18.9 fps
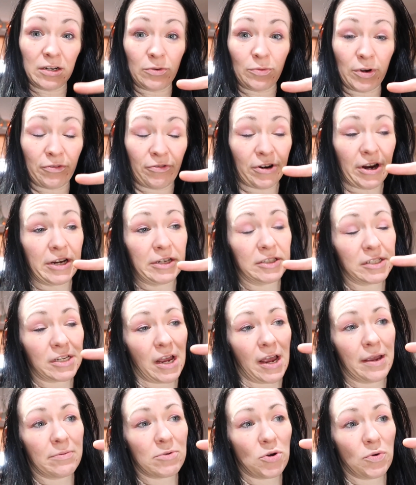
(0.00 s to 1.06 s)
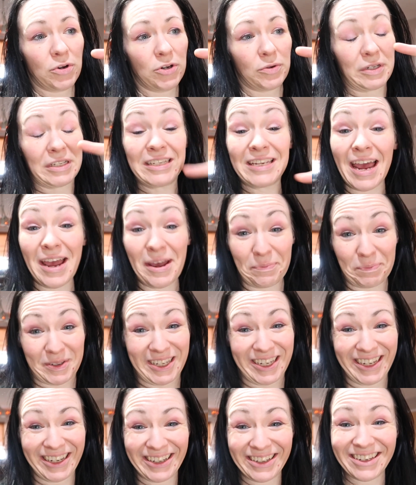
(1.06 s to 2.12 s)
Rephrase, I'm going to
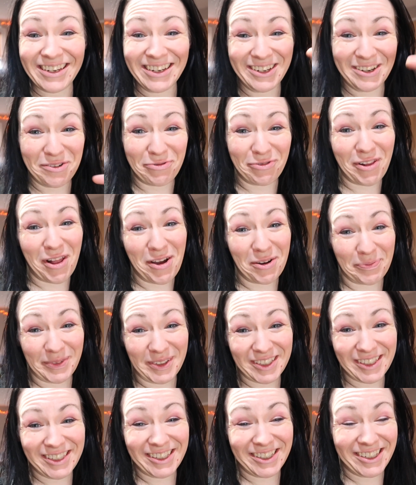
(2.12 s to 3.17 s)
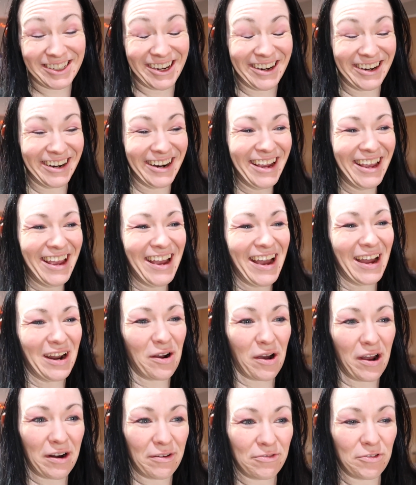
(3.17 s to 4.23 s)
attempt to do Vlogmas this year. I
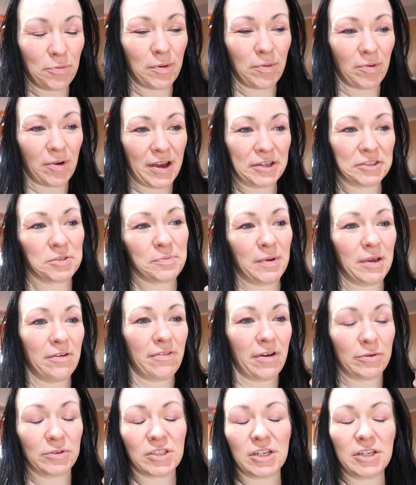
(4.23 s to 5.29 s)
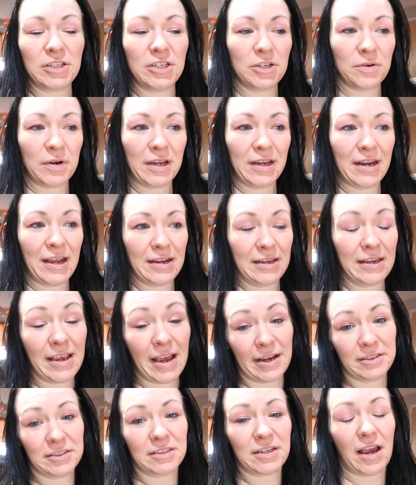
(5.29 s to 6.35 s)
know I had a few people ask me if I was gonna do it, and
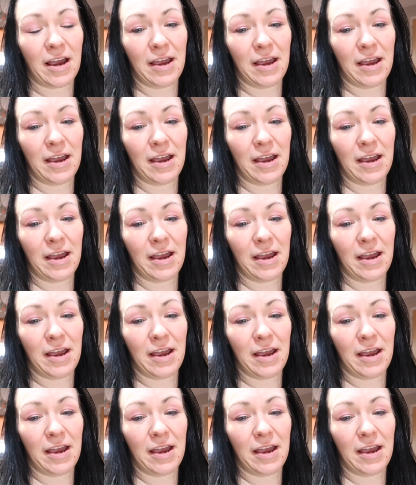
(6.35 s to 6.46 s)
yes,